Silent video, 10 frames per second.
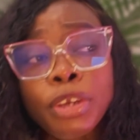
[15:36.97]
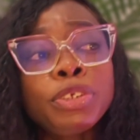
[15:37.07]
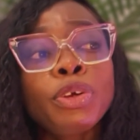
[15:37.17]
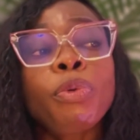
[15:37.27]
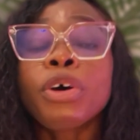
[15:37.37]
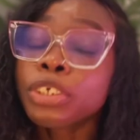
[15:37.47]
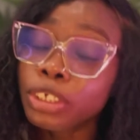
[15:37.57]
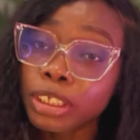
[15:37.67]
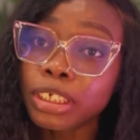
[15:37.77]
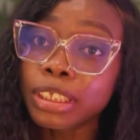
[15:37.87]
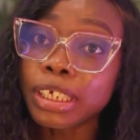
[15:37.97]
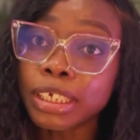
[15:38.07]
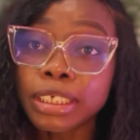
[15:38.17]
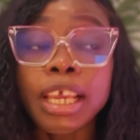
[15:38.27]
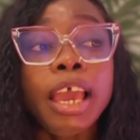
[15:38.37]
So what she did
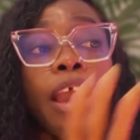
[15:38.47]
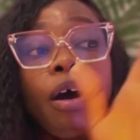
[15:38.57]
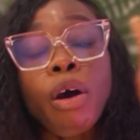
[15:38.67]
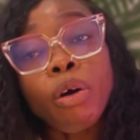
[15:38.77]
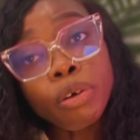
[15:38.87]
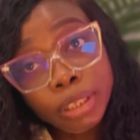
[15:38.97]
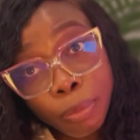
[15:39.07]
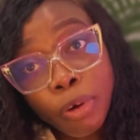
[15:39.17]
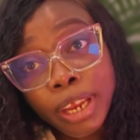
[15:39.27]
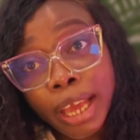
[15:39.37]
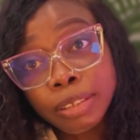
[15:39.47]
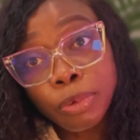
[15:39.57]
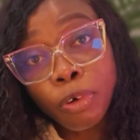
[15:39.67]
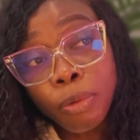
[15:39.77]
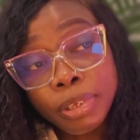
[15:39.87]
is, the money has
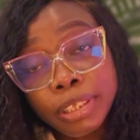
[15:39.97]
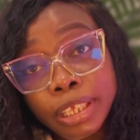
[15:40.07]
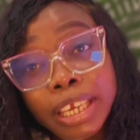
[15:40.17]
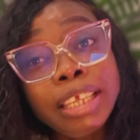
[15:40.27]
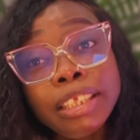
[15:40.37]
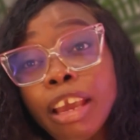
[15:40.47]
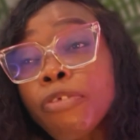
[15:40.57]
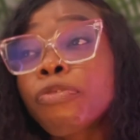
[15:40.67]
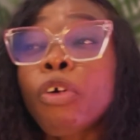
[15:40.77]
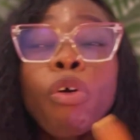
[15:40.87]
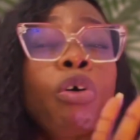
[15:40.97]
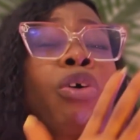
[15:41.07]
been coming in there for